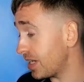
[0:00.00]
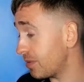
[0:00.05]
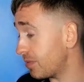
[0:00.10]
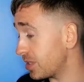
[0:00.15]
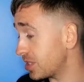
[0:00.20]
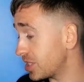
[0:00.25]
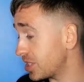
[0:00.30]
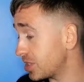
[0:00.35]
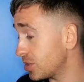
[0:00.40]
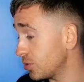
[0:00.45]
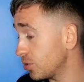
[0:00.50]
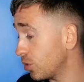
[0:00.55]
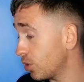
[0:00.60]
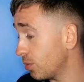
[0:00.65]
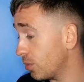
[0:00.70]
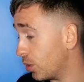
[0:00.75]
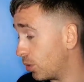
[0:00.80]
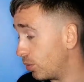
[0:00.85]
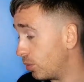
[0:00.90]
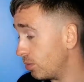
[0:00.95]
which is
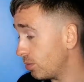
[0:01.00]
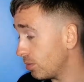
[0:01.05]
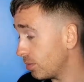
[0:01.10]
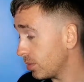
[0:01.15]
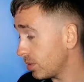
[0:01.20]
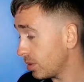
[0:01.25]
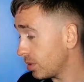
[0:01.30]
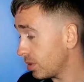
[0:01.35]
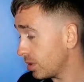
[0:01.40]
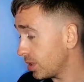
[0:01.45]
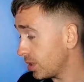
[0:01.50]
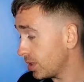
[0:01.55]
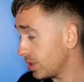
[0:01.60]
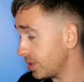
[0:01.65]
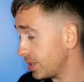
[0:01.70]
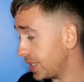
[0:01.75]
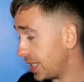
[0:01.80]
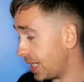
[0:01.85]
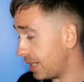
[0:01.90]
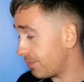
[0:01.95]
normal.
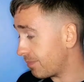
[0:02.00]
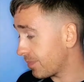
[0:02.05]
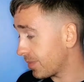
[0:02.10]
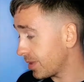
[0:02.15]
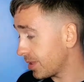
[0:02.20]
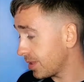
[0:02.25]
Yeah?